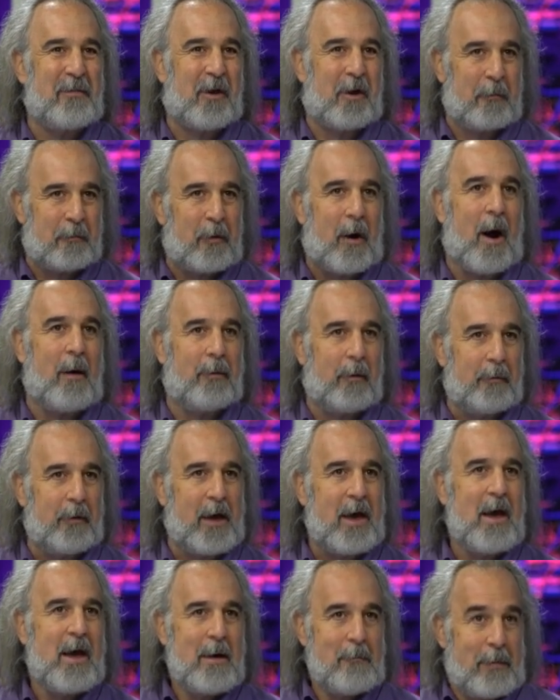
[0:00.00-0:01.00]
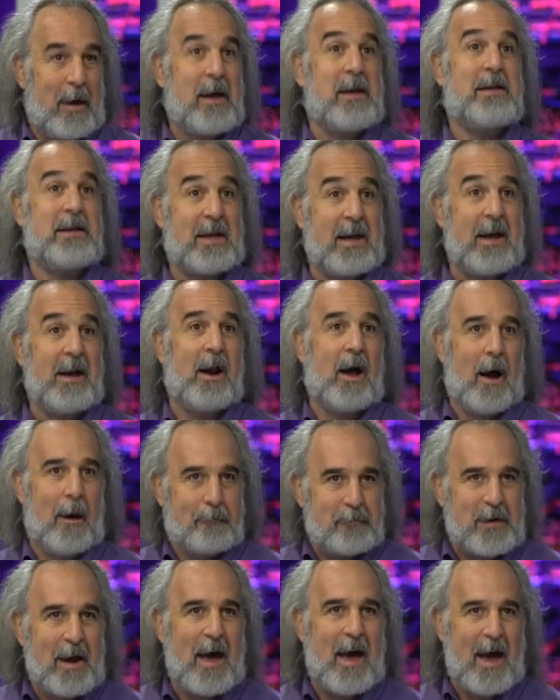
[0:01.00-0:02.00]
that are probably being teed
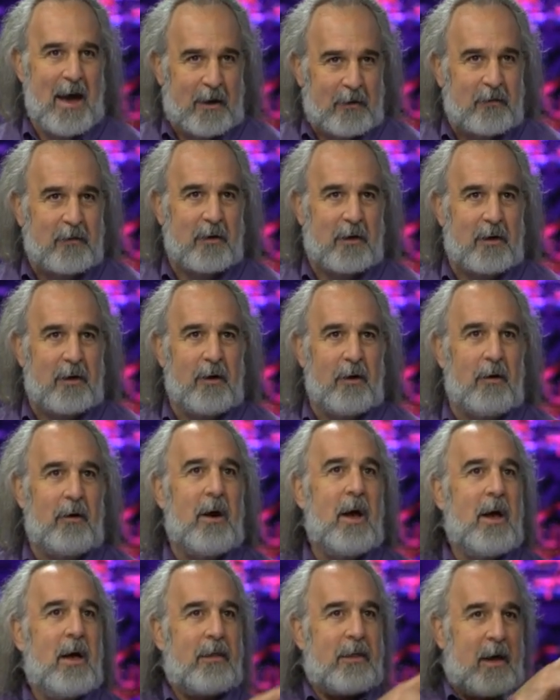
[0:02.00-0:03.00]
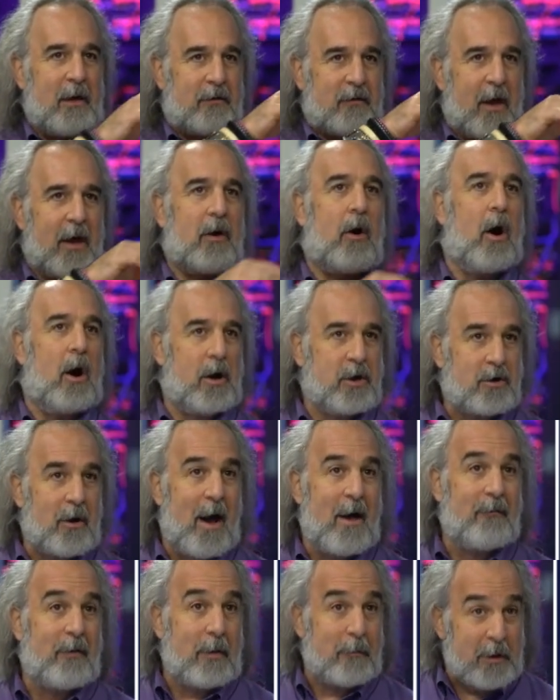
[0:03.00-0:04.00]
up to execute things like hard
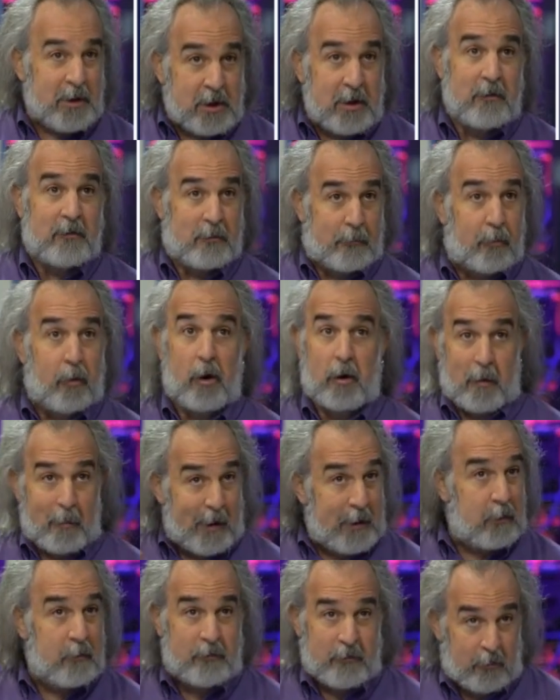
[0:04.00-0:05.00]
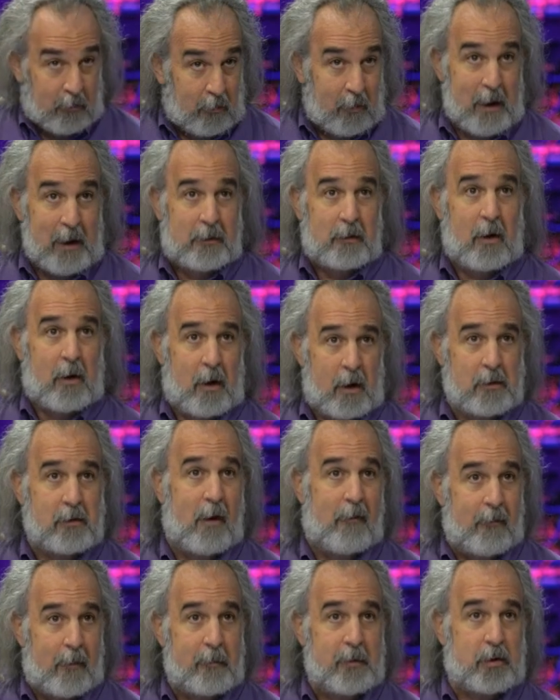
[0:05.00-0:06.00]
drive image. That's the program I use to create the hard
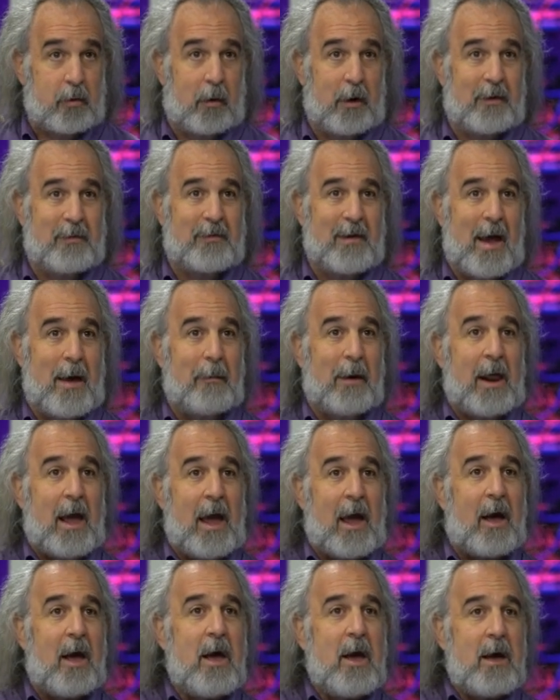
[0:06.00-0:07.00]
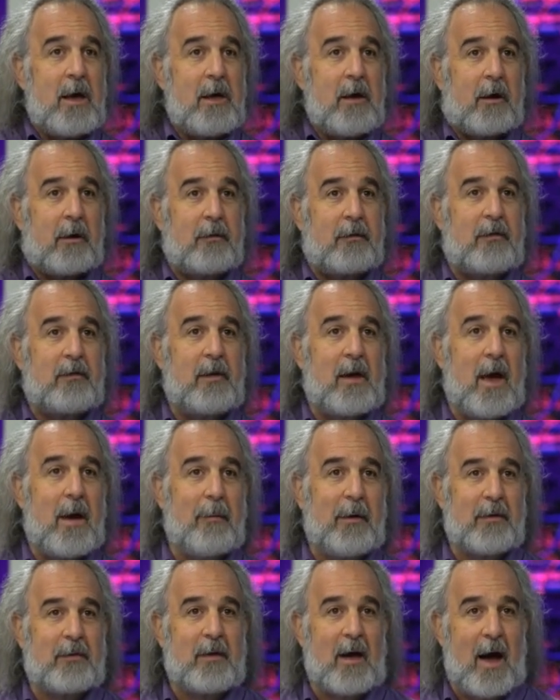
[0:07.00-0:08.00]
drive image we're examining. You could see
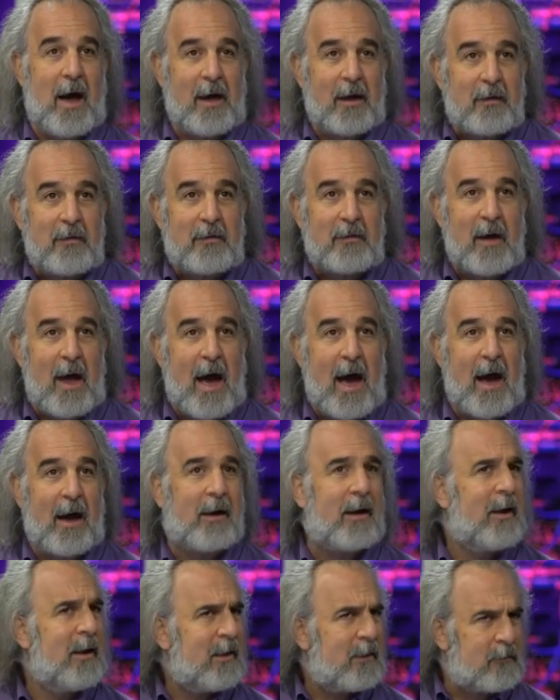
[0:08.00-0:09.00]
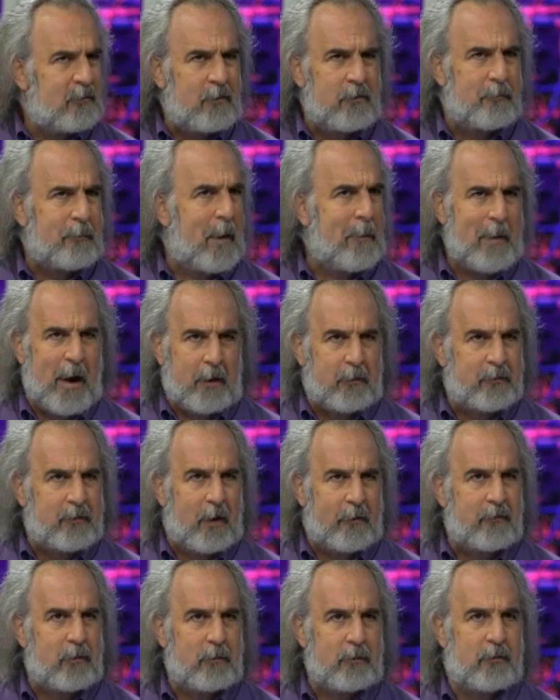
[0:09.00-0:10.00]
MSI exec. It's used by
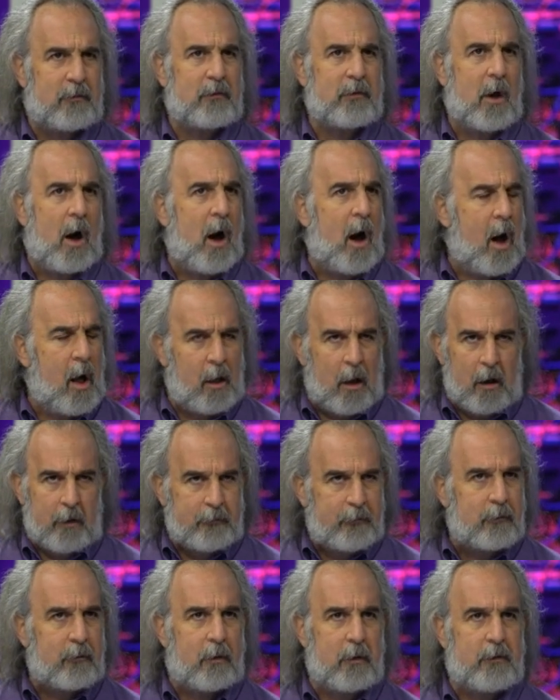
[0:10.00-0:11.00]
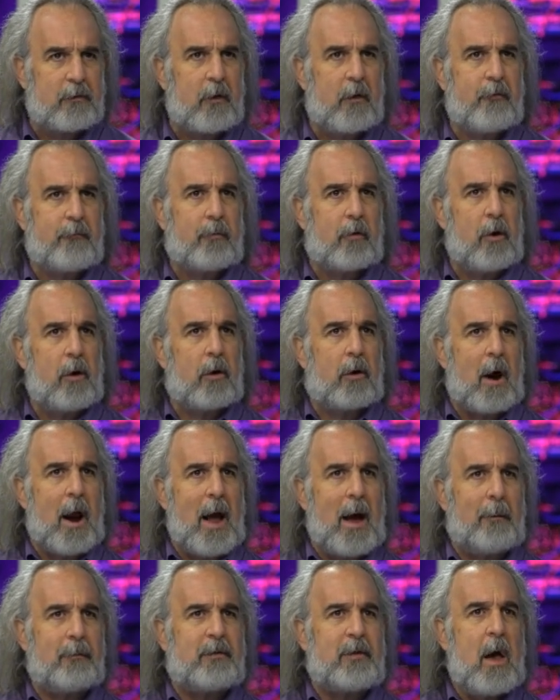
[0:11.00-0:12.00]
Microsoft to install all sorts of
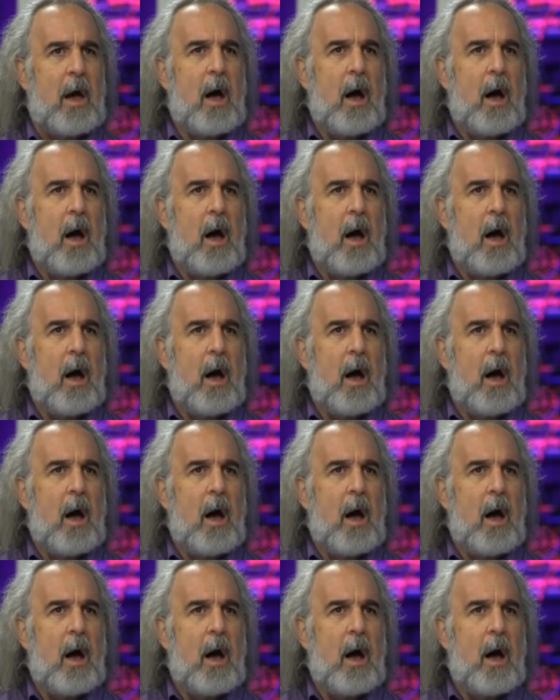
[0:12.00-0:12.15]
programs.